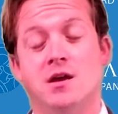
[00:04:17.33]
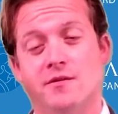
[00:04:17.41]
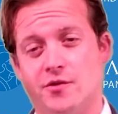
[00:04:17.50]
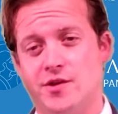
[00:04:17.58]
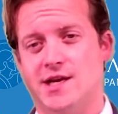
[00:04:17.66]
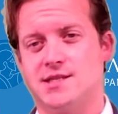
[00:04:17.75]

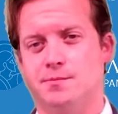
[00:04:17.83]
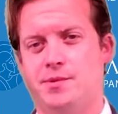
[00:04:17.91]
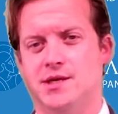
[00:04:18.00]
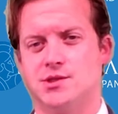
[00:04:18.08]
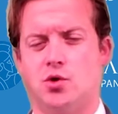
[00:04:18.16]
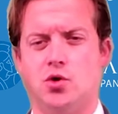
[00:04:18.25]
For the S&P
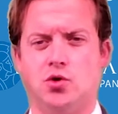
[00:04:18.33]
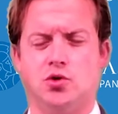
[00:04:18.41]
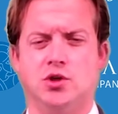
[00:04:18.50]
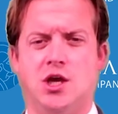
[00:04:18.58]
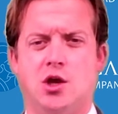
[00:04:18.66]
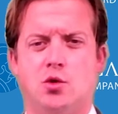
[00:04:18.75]
as a
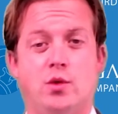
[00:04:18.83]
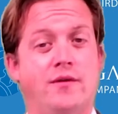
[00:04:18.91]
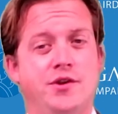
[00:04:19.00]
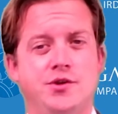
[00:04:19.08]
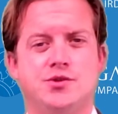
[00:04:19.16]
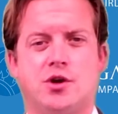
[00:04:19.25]
whole,
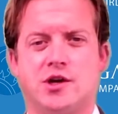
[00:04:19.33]
revenues are